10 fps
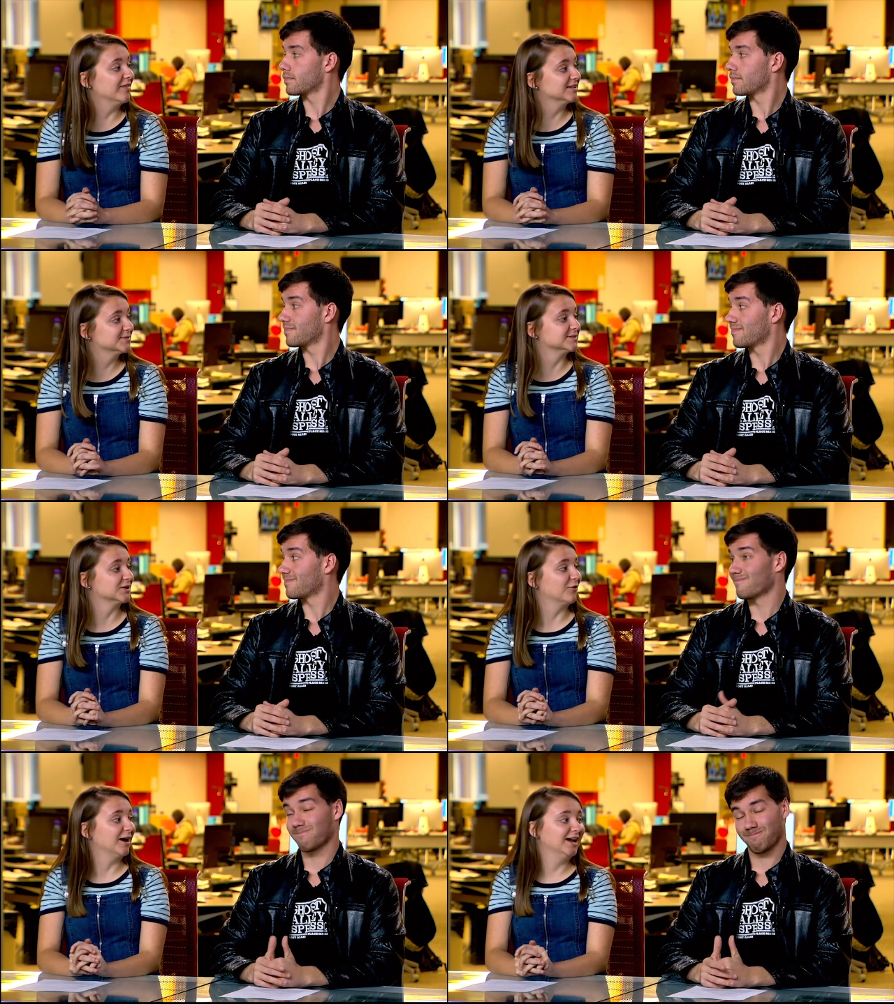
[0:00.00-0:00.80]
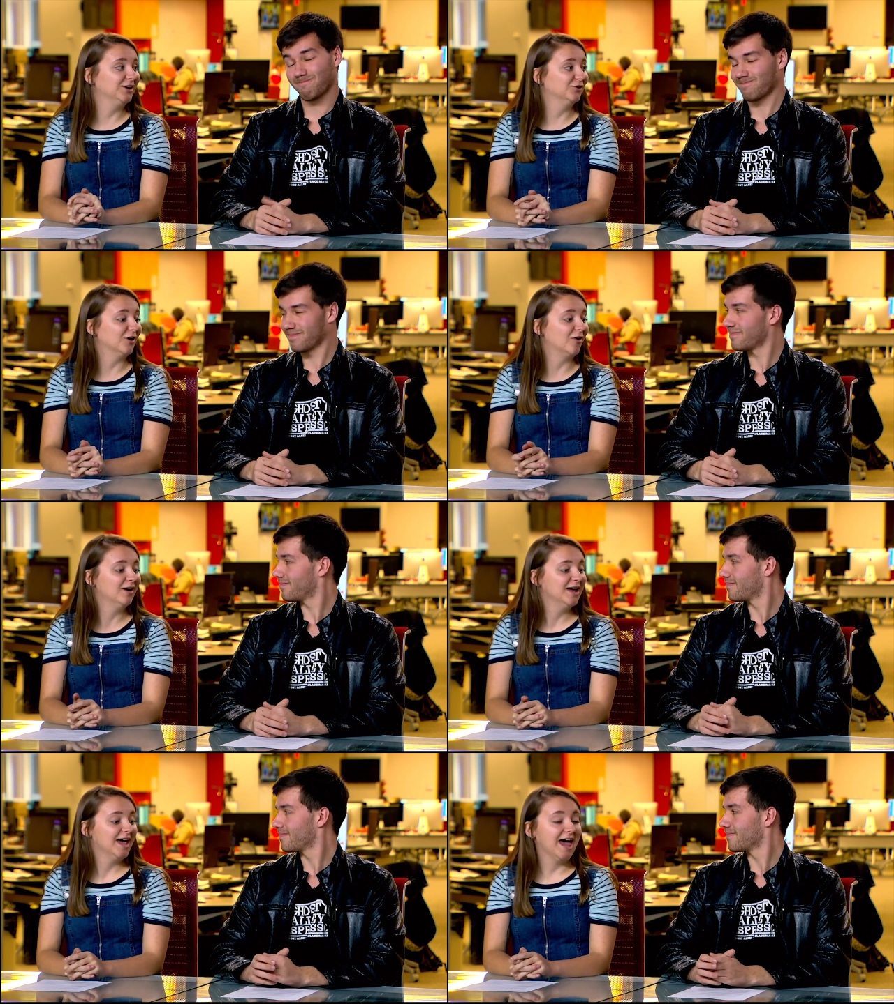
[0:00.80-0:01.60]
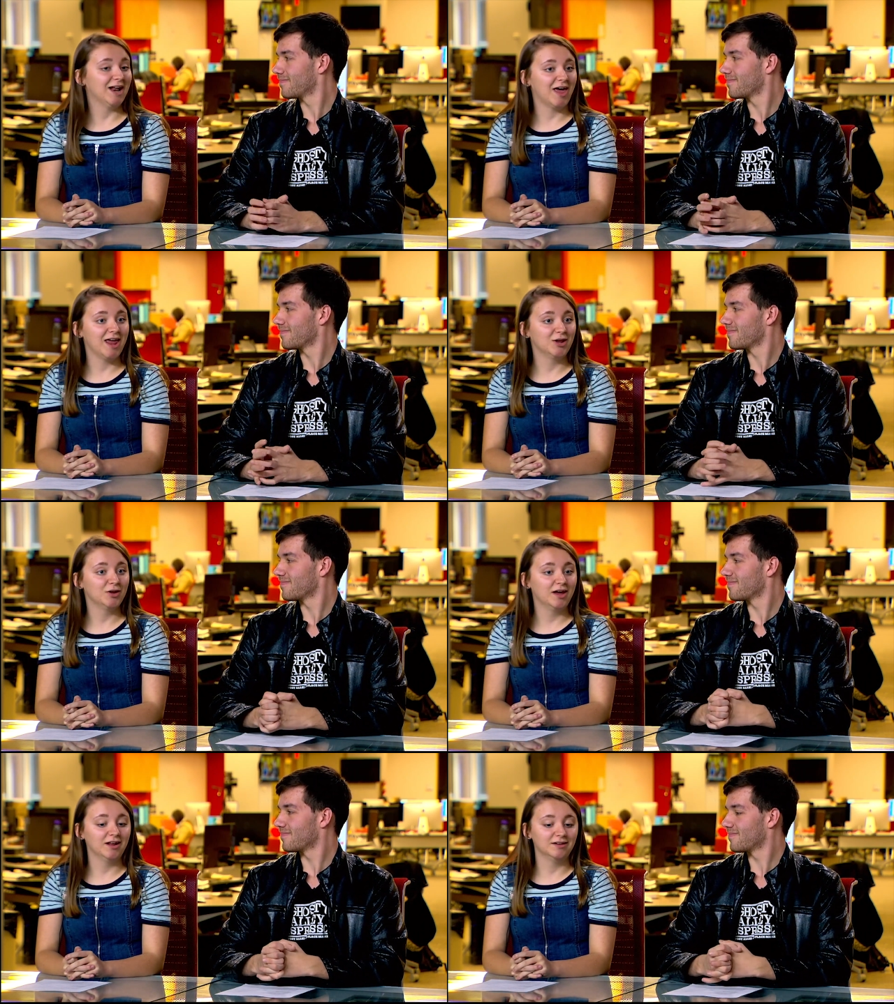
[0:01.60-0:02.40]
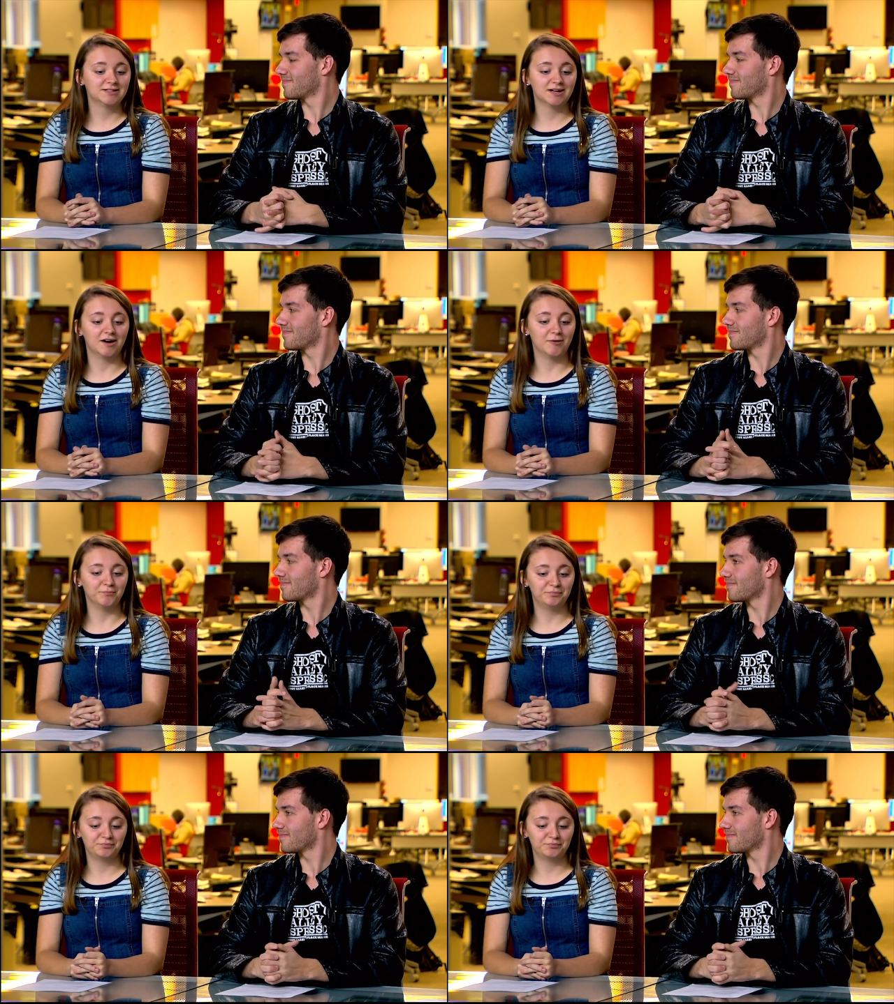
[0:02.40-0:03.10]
Speaker 1: This was a great, you know, and and it, and it um,